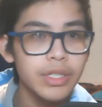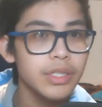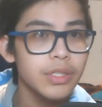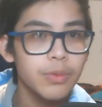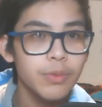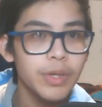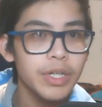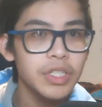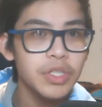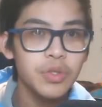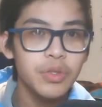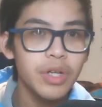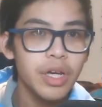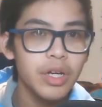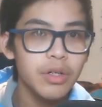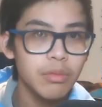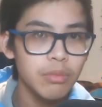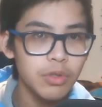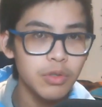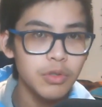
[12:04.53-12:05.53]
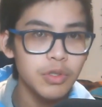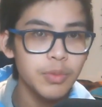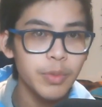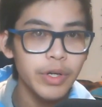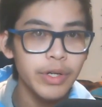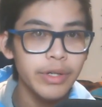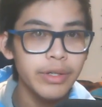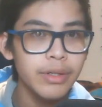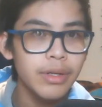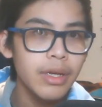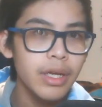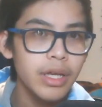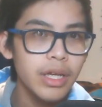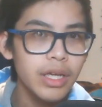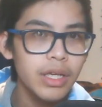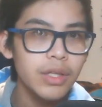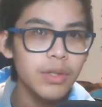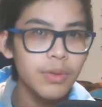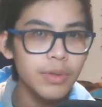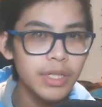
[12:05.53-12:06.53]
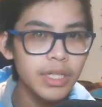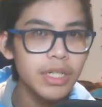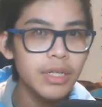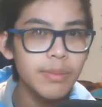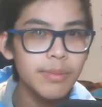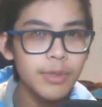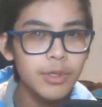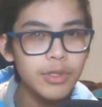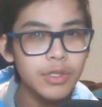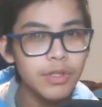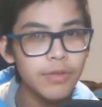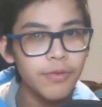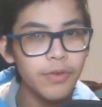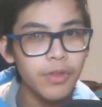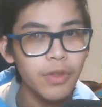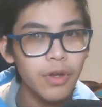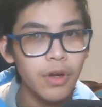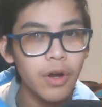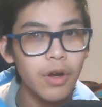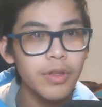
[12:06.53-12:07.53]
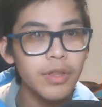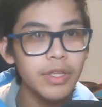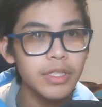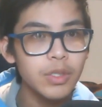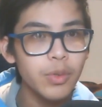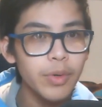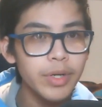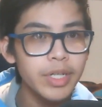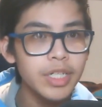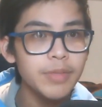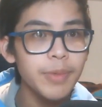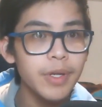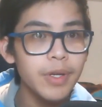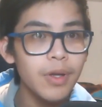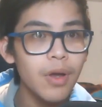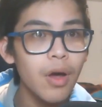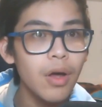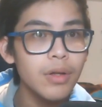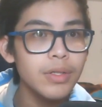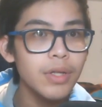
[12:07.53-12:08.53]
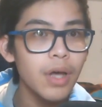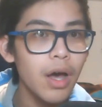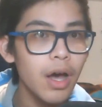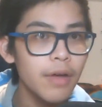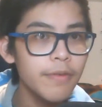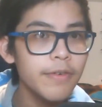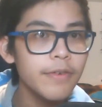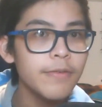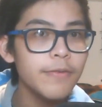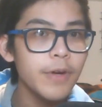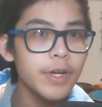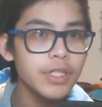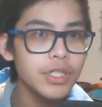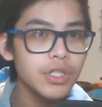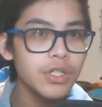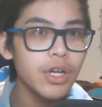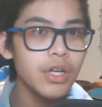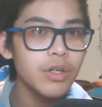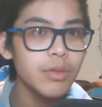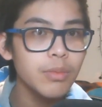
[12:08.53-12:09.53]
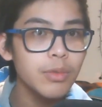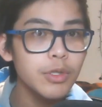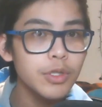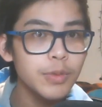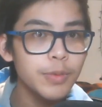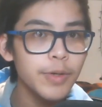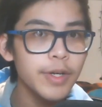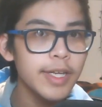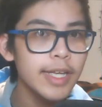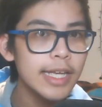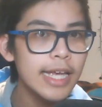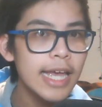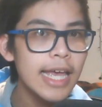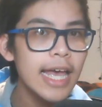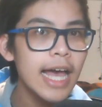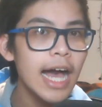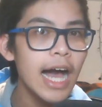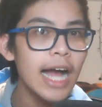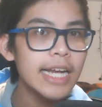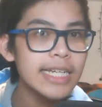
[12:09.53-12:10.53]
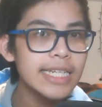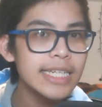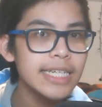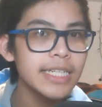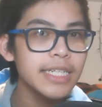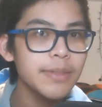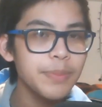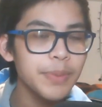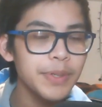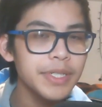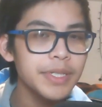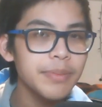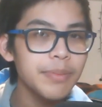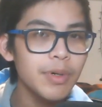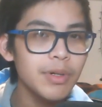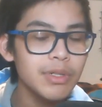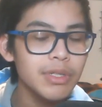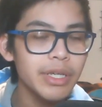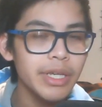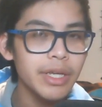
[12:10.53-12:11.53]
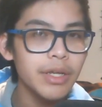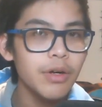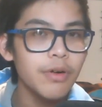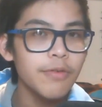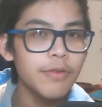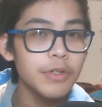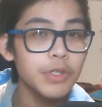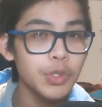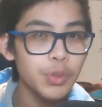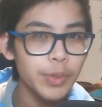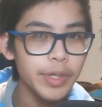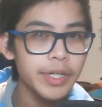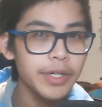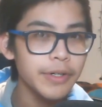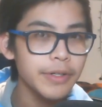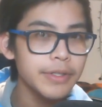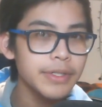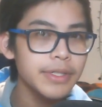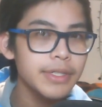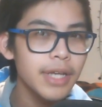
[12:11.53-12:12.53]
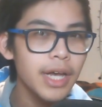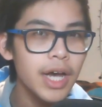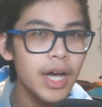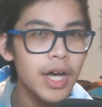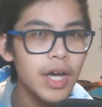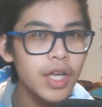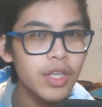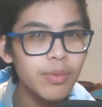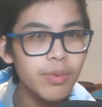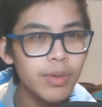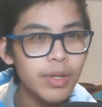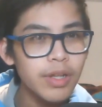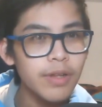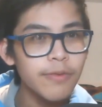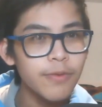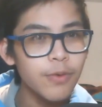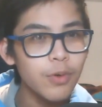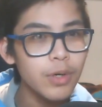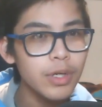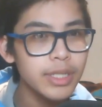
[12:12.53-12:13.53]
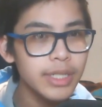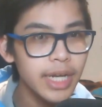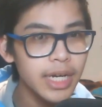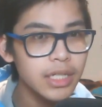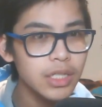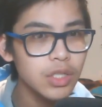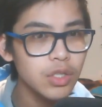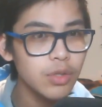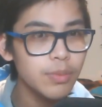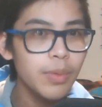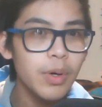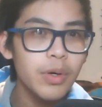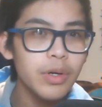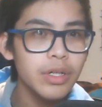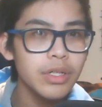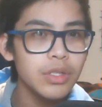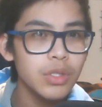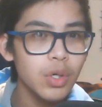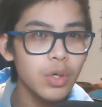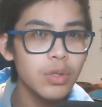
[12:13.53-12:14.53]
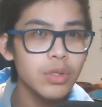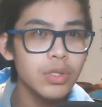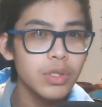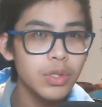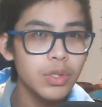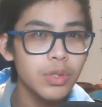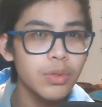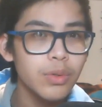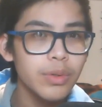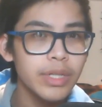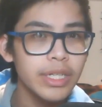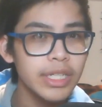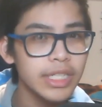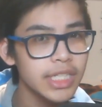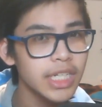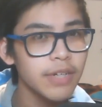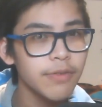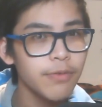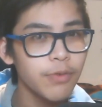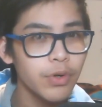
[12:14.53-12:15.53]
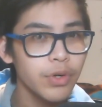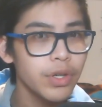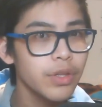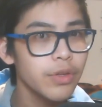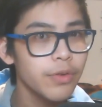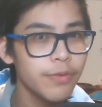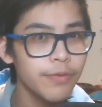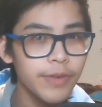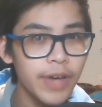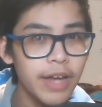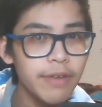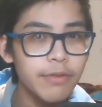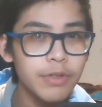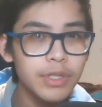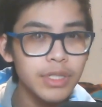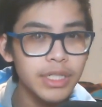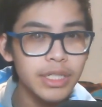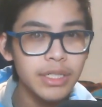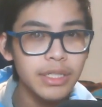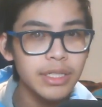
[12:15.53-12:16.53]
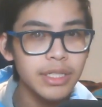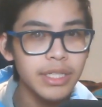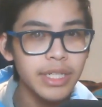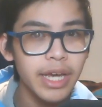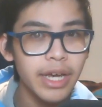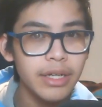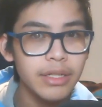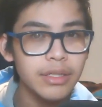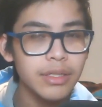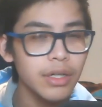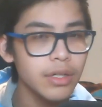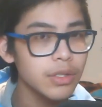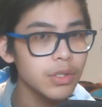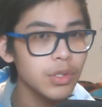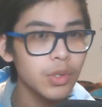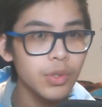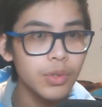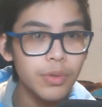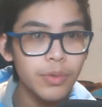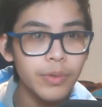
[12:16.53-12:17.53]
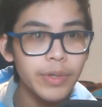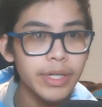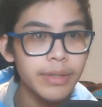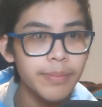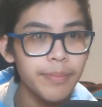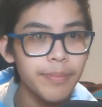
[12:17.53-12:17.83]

Regudon or Blue Sprint. You'll need a booster for the card that's going to be called off of Regudon or Blue Sprint, ideally Prison Bird to hit over triggers. You pull out 4 attacks on your opponent on turn 2, then set up for another 5 or 6 attacks on turn 3.